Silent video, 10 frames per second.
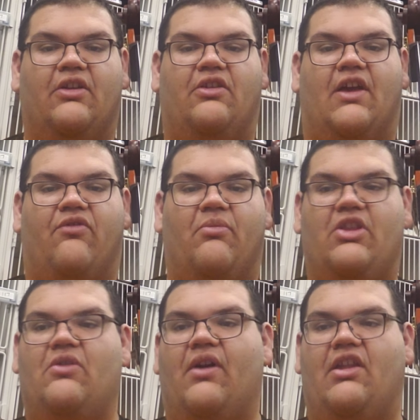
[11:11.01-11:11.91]
you have the
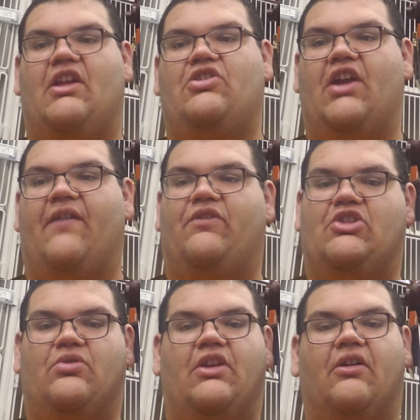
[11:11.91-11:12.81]
minuet and you have the
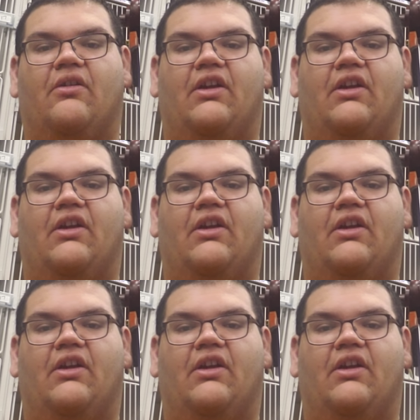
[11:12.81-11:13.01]
trio.